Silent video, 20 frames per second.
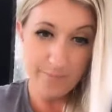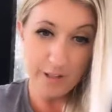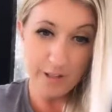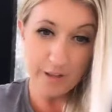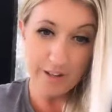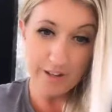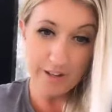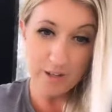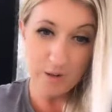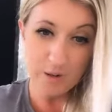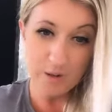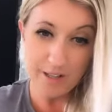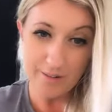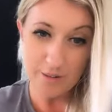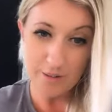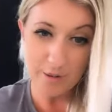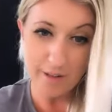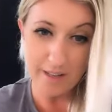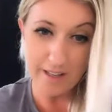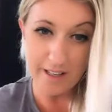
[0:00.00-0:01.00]
You gotta go
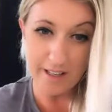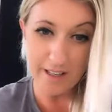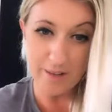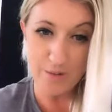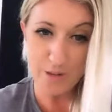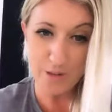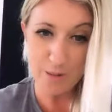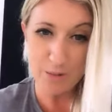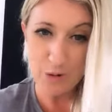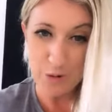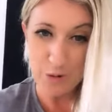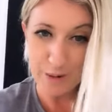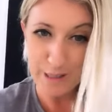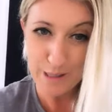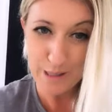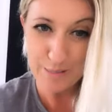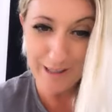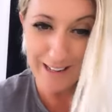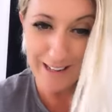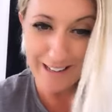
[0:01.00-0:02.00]
live so I can give you some
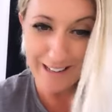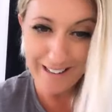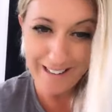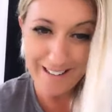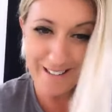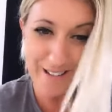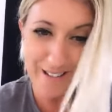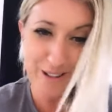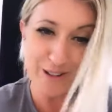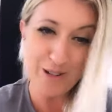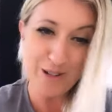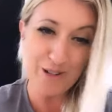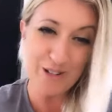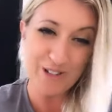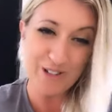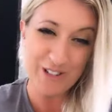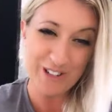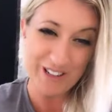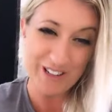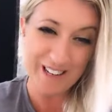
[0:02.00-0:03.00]
coins back. Oh,
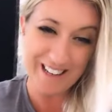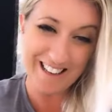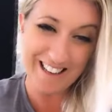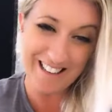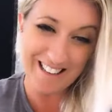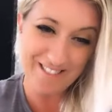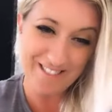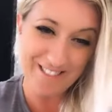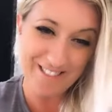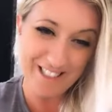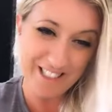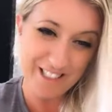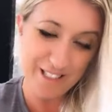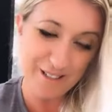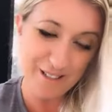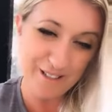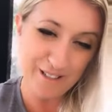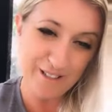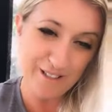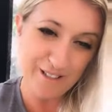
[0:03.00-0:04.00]
great,
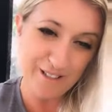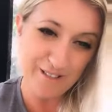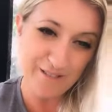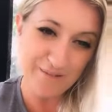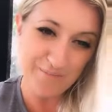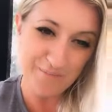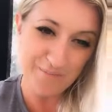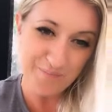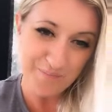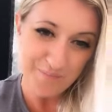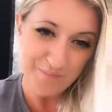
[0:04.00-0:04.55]
Ritsu.